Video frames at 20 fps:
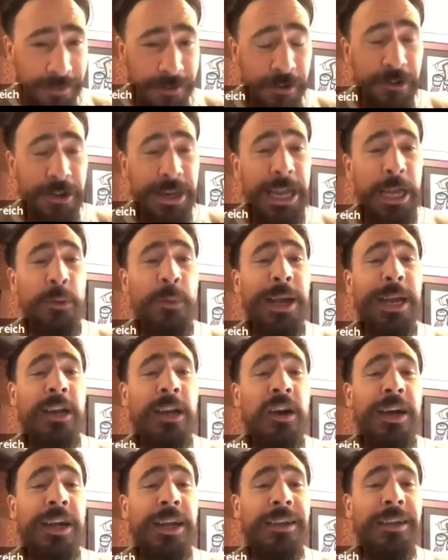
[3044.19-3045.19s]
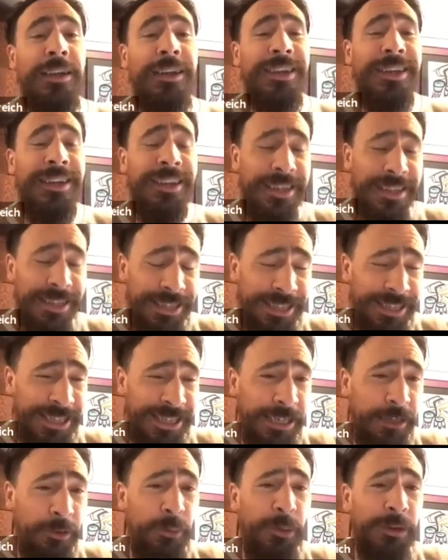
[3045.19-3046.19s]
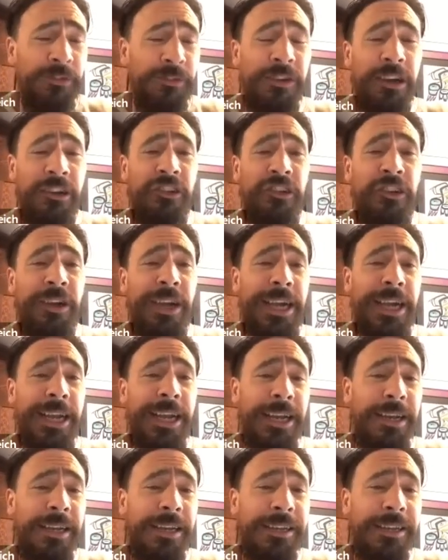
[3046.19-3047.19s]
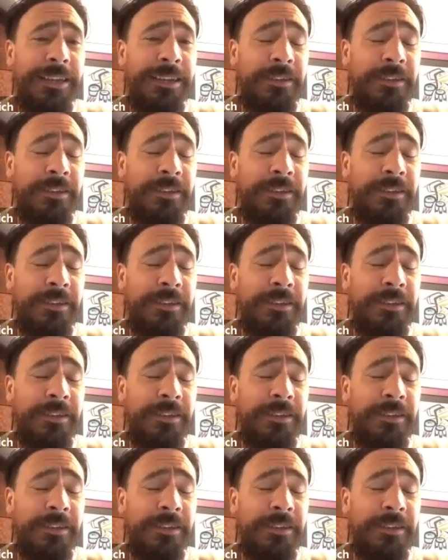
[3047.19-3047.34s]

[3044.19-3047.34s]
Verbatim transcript: Their day went on. Kids were frustrated.